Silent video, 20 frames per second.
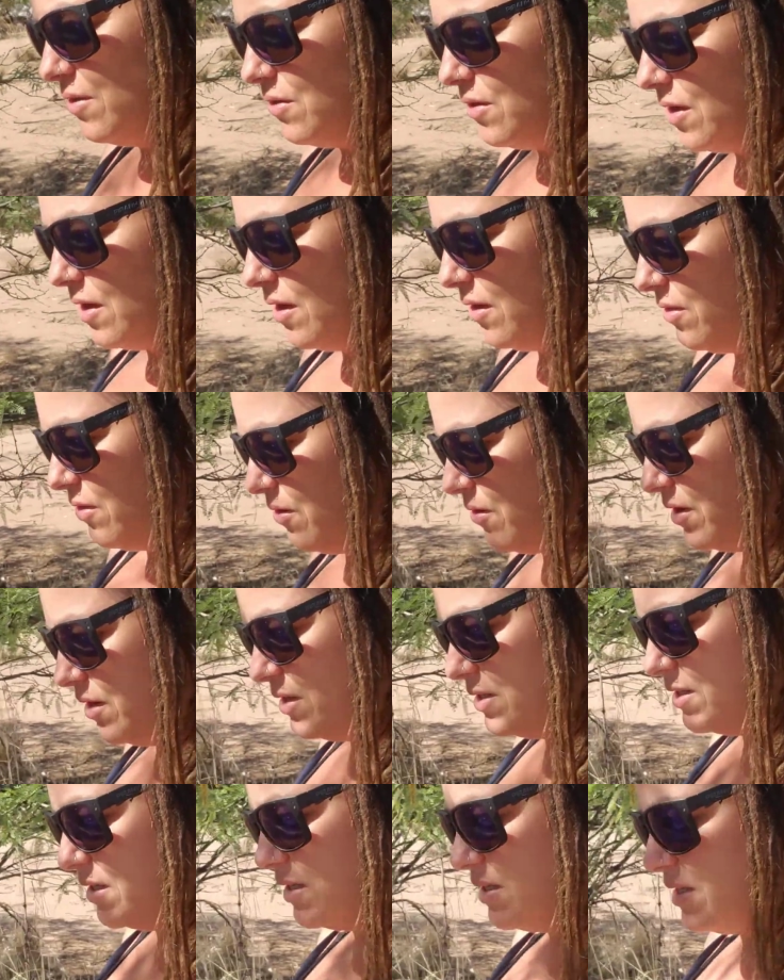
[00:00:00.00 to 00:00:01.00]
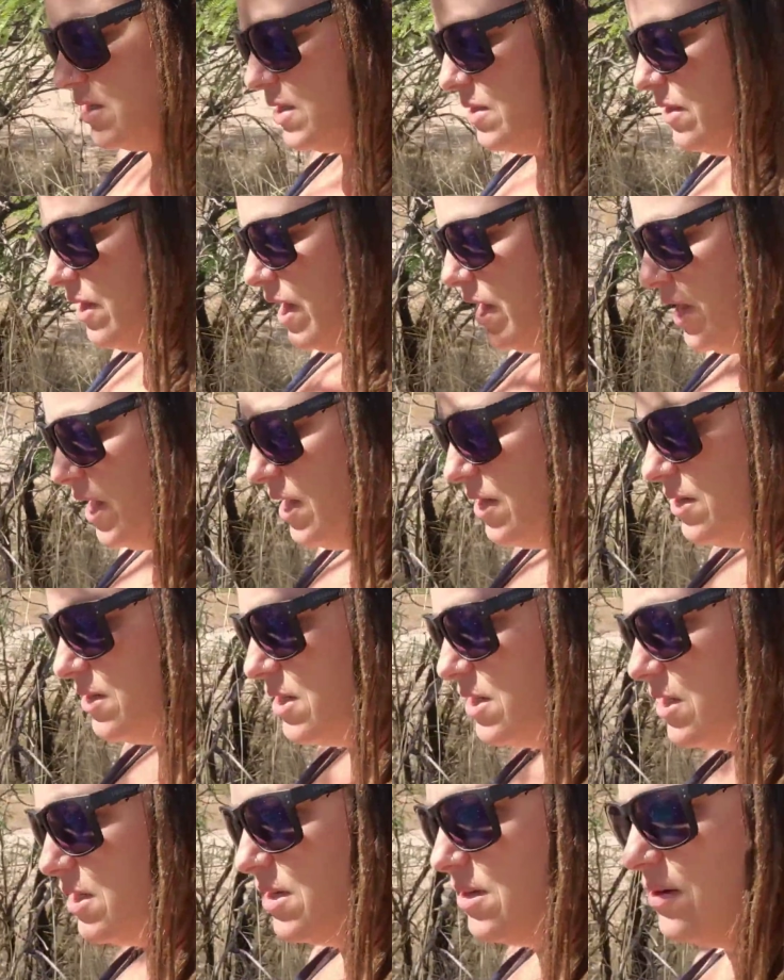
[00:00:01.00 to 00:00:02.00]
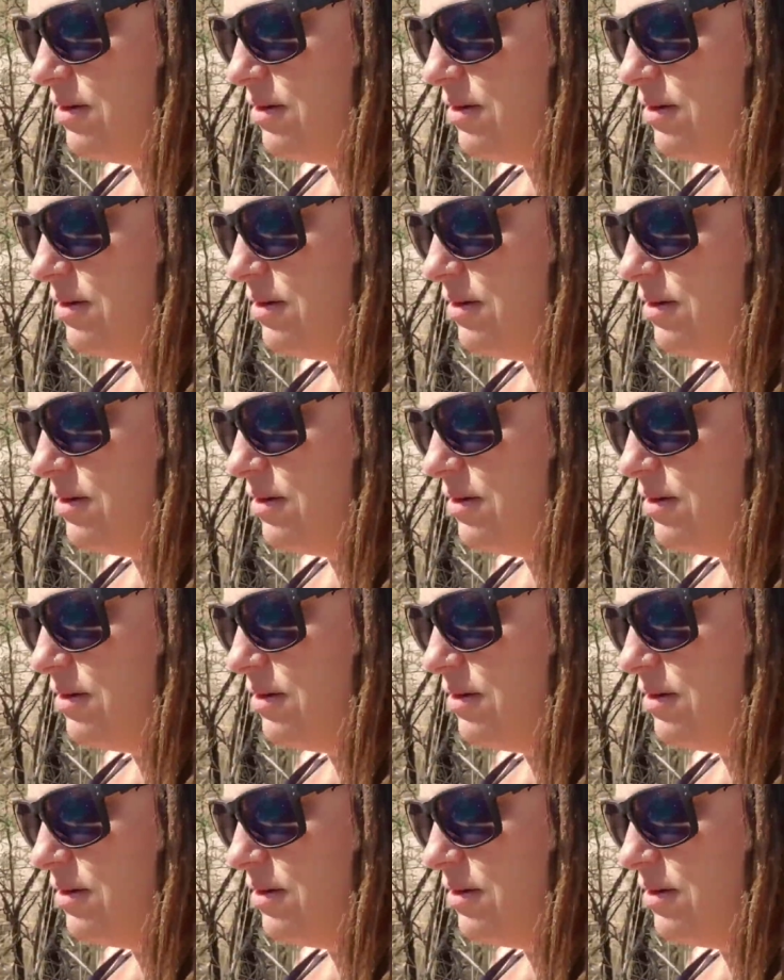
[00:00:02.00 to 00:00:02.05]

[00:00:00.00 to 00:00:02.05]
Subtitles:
There is a slight